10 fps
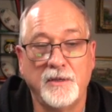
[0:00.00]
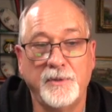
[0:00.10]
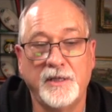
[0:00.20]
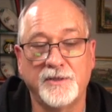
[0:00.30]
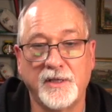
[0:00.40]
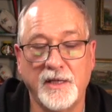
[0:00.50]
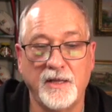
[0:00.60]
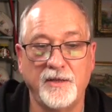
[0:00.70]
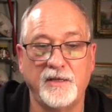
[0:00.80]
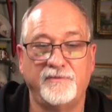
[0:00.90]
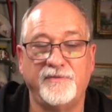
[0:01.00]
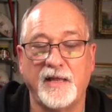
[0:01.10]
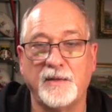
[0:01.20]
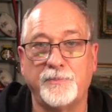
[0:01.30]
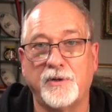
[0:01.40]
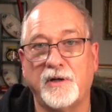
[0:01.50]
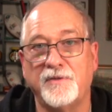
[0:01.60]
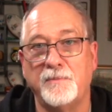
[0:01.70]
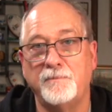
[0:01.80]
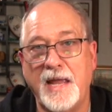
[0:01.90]
because again, the developer of
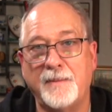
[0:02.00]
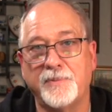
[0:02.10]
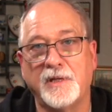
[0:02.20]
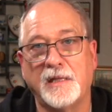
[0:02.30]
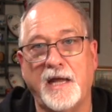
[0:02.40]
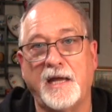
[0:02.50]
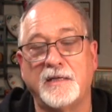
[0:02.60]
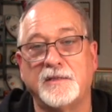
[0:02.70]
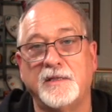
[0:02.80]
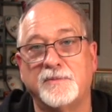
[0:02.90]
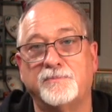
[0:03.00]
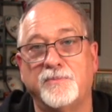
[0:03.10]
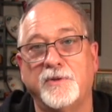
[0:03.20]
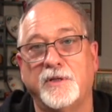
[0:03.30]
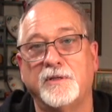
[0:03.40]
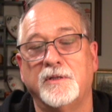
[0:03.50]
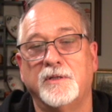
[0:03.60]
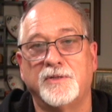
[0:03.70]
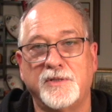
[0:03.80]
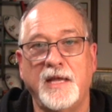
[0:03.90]
the map class is the
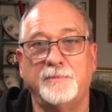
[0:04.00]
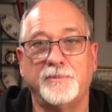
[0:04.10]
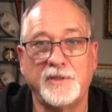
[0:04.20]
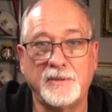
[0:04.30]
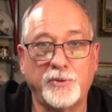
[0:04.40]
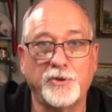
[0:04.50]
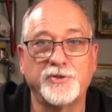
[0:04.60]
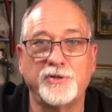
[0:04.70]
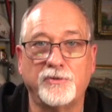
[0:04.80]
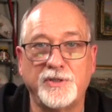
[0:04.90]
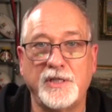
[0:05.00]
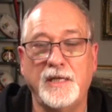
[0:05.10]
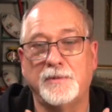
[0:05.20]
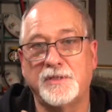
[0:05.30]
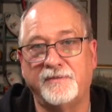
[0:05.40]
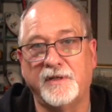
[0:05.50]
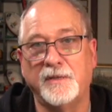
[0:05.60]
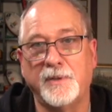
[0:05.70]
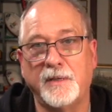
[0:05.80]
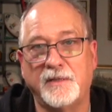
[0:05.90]
same person or team that's
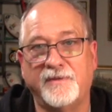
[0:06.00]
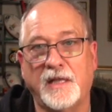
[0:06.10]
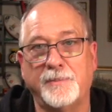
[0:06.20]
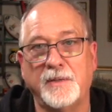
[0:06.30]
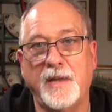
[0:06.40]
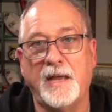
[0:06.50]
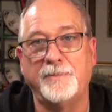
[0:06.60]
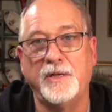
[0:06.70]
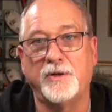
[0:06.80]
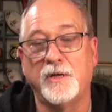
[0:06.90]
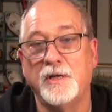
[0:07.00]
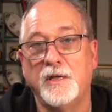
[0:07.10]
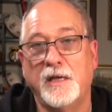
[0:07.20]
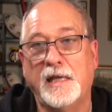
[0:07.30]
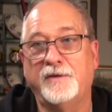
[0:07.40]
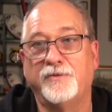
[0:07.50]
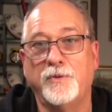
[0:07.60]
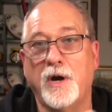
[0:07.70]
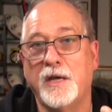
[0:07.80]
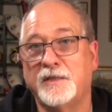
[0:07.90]
developing, developing map iter. And if we
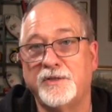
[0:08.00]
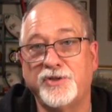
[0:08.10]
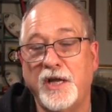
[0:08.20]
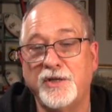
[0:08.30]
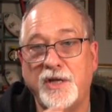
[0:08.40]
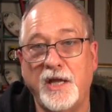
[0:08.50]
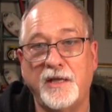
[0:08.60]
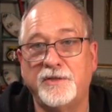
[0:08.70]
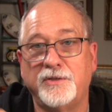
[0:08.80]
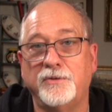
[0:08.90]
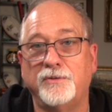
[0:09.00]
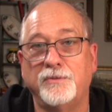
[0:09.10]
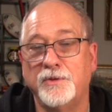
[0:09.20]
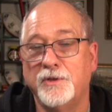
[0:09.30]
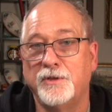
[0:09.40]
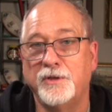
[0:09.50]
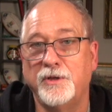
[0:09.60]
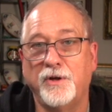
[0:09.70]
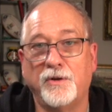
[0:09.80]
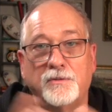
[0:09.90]
wanted to change head to, you
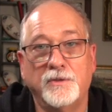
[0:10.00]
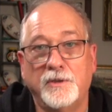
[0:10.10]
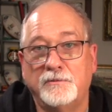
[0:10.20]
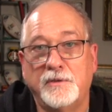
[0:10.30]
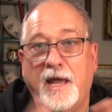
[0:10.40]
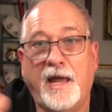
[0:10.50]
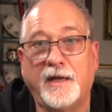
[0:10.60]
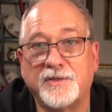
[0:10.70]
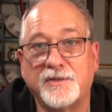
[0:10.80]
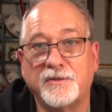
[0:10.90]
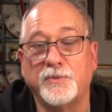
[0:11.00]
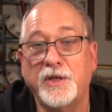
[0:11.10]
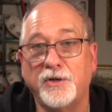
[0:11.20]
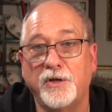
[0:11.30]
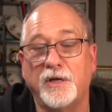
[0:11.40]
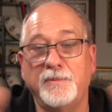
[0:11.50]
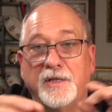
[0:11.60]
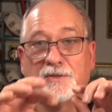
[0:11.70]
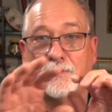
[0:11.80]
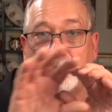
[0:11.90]
know, X, we could
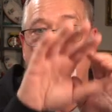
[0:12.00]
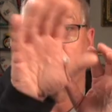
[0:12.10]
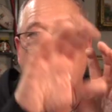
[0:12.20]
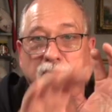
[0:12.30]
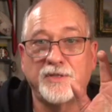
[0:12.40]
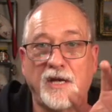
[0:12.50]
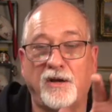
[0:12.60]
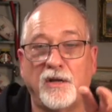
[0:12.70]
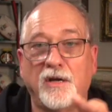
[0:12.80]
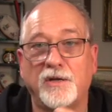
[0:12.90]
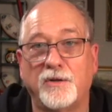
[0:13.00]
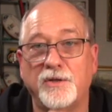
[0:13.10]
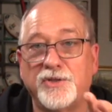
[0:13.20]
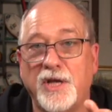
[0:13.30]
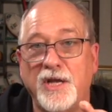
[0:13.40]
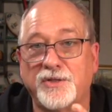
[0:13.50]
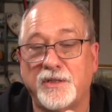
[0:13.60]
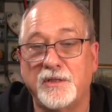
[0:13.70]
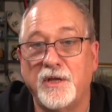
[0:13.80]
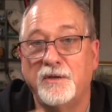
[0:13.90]
because we would just go inside all our code and change it,